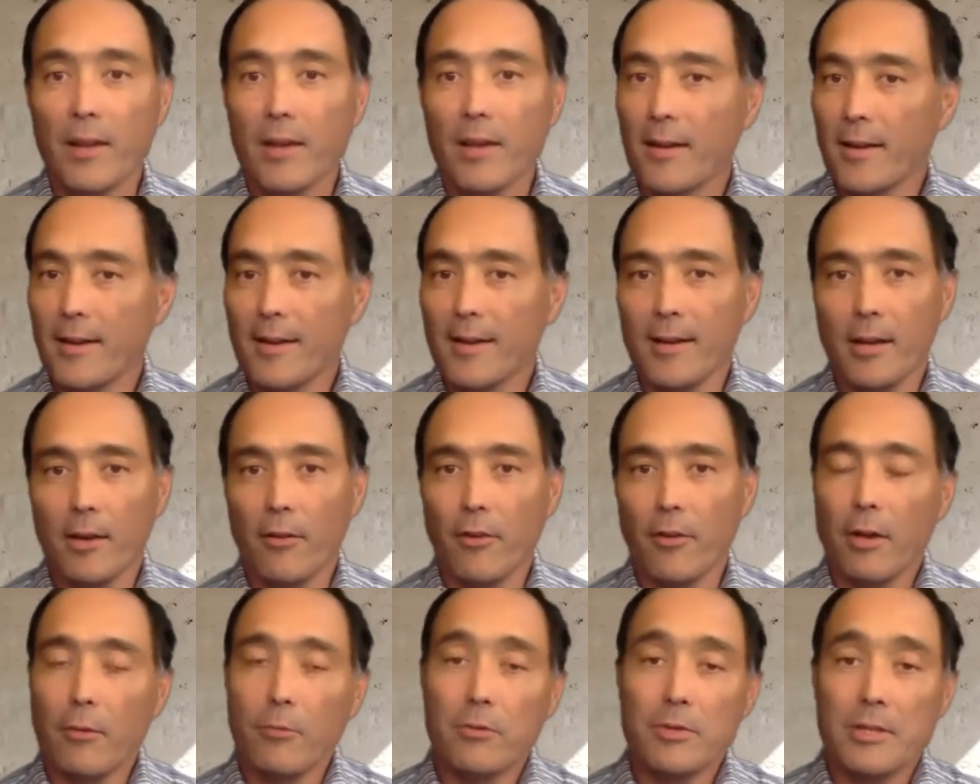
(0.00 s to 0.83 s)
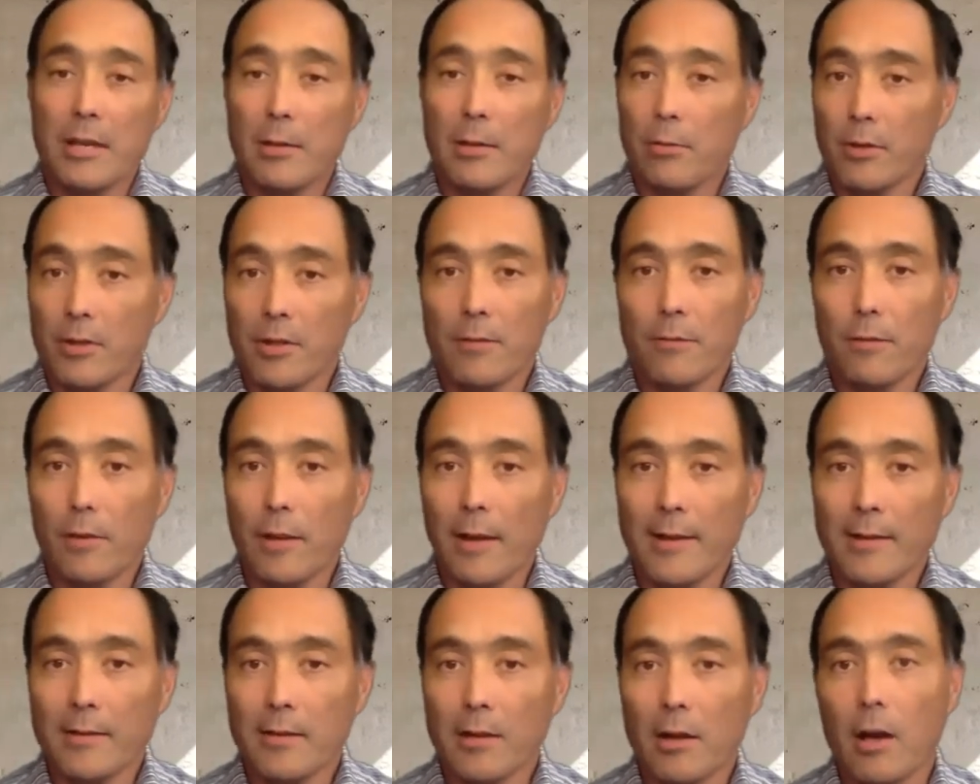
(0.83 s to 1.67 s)
it was able to
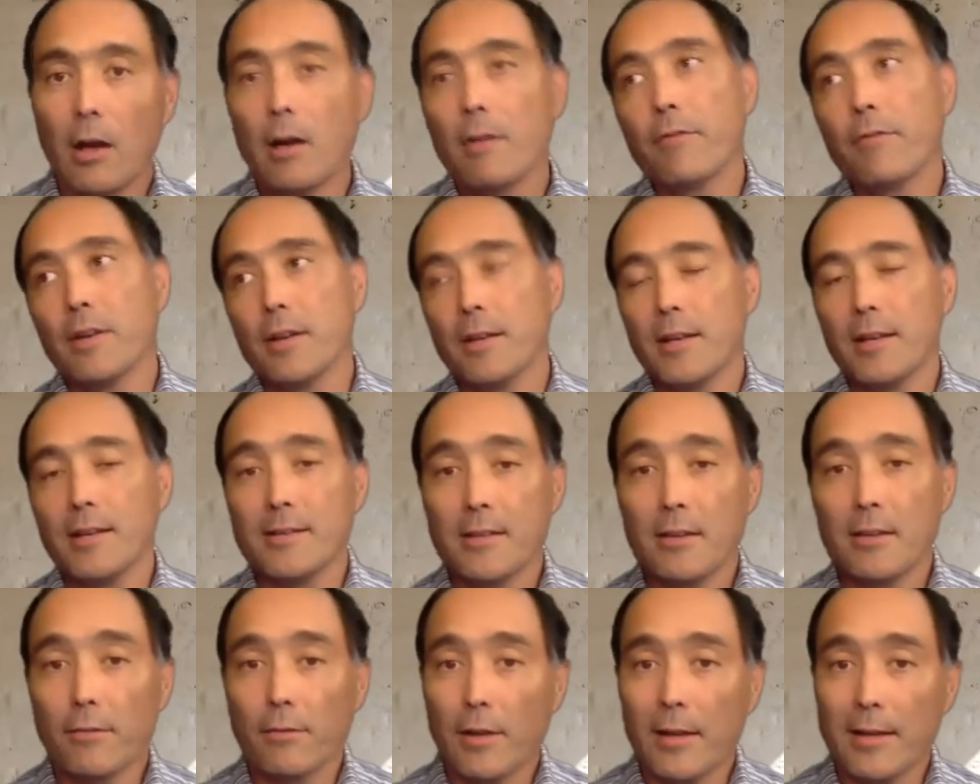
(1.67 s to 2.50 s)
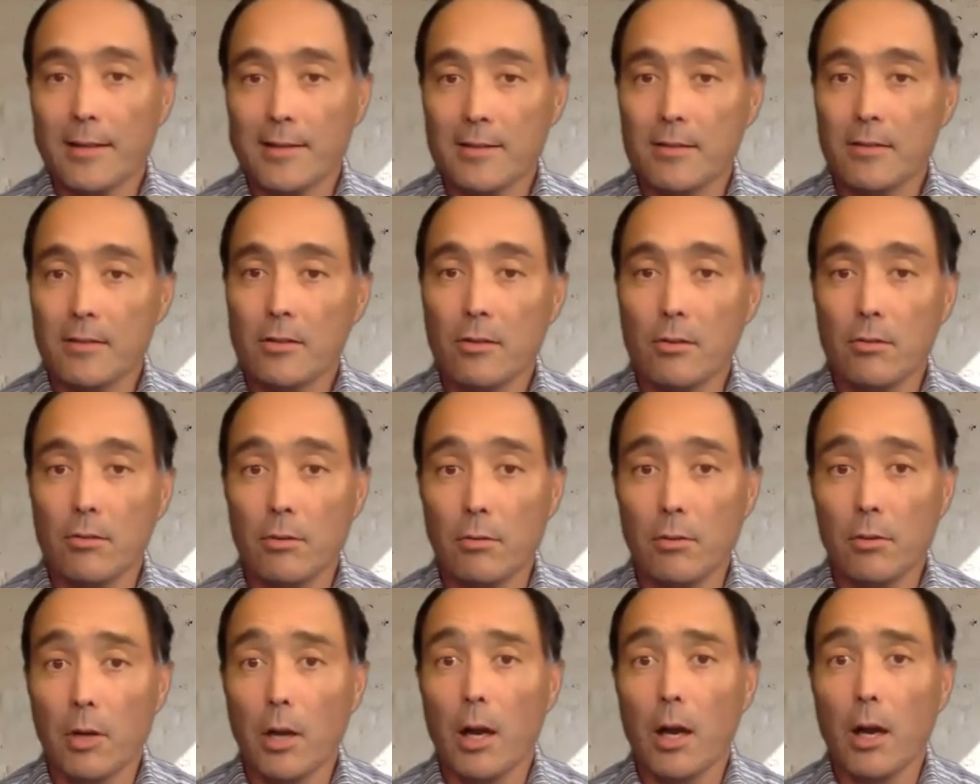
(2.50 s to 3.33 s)
deflect off and didn't deflect
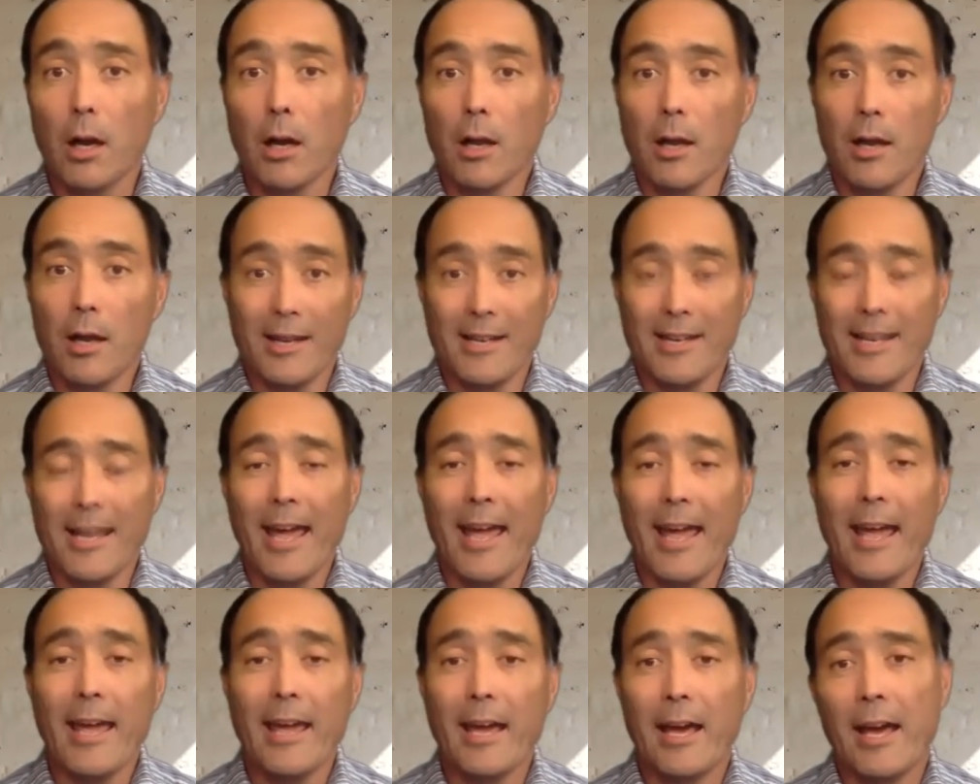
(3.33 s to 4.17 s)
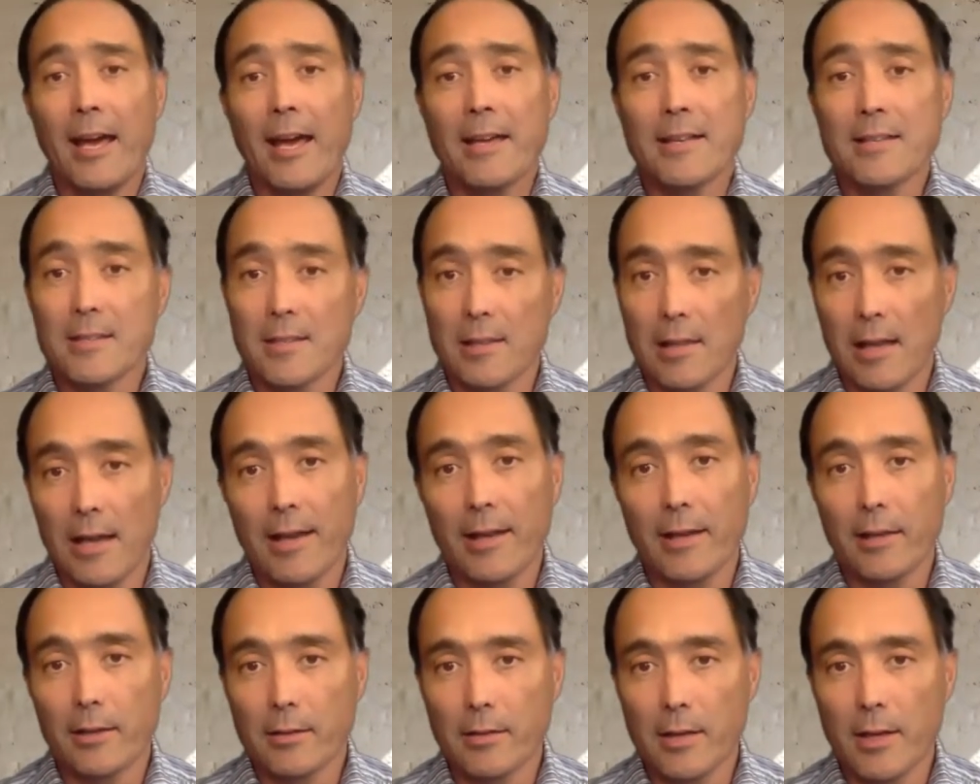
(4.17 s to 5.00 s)
into a De Gea-esque
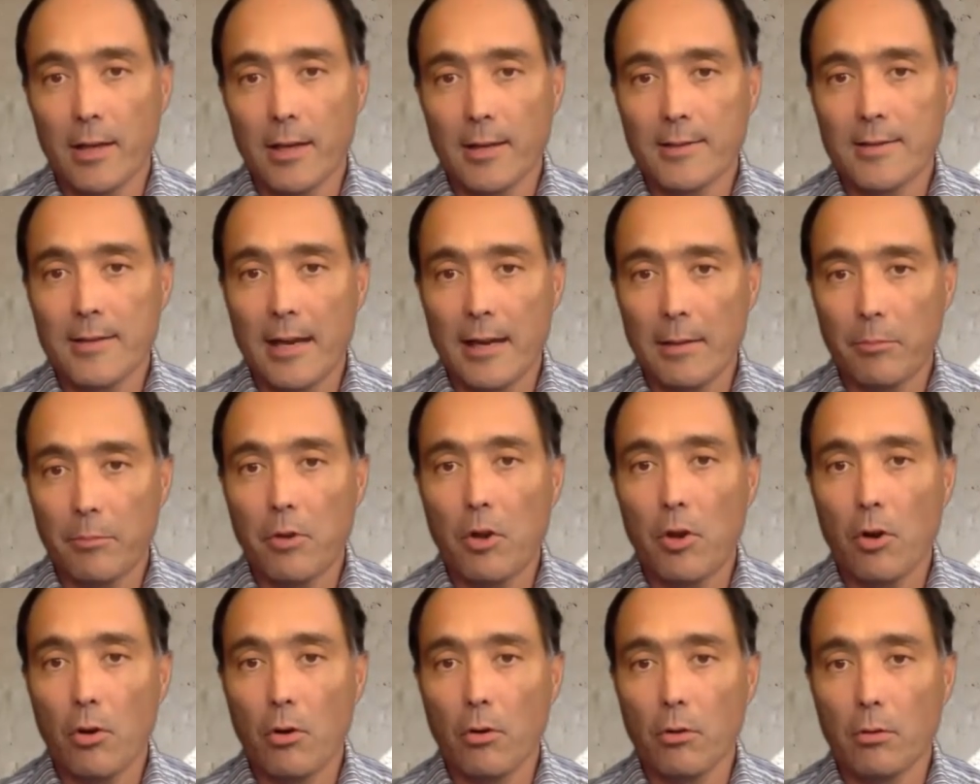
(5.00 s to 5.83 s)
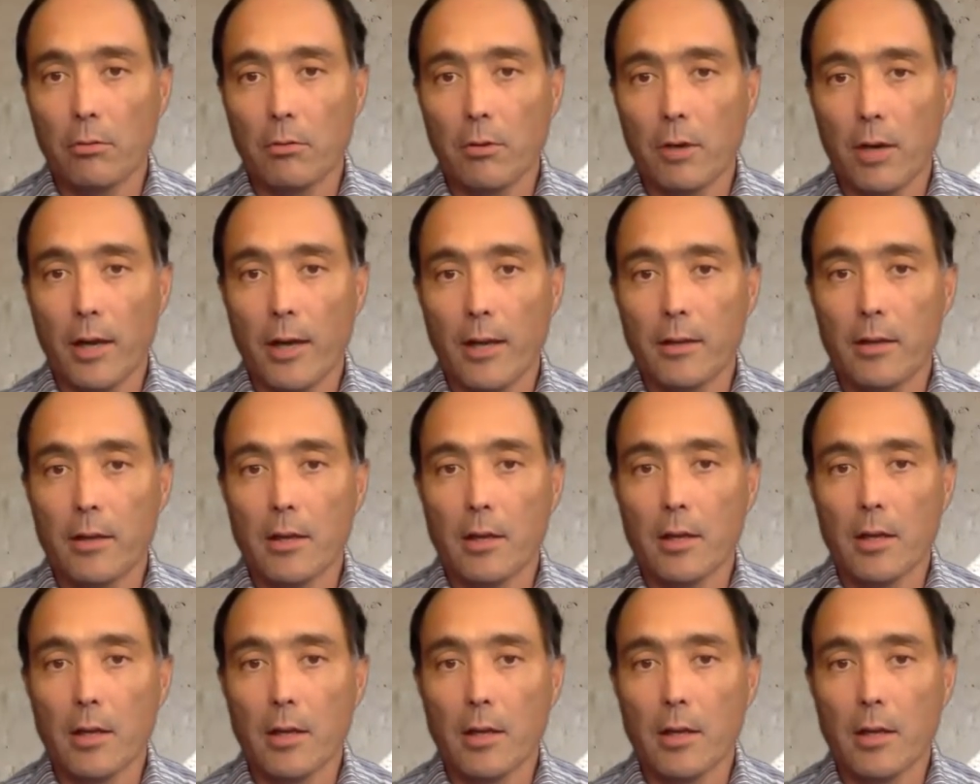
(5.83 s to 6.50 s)
like type goal, right?